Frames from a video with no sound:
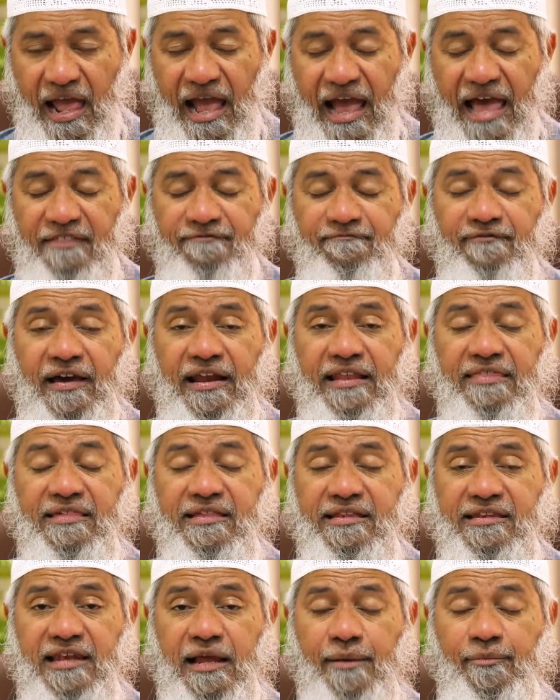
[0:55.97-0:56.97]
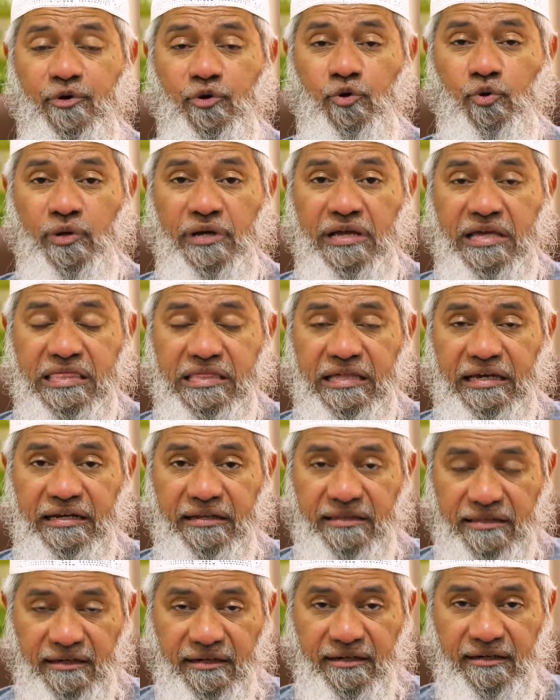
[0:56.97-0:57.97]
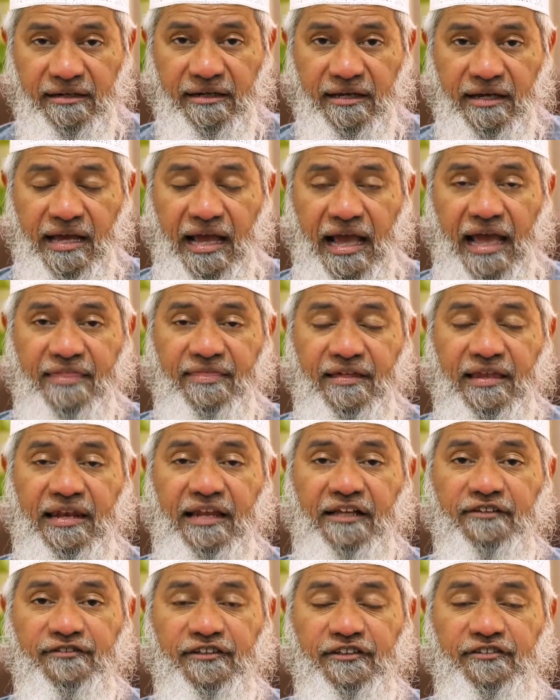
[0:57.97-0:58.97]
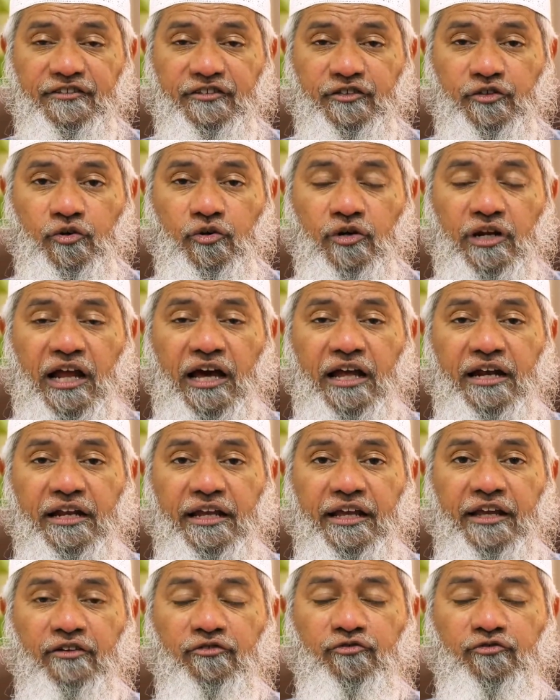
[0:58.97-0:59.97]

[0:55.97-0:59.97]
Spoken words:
as far as the Islamic ruling is concerned, as Allah says in the Quran in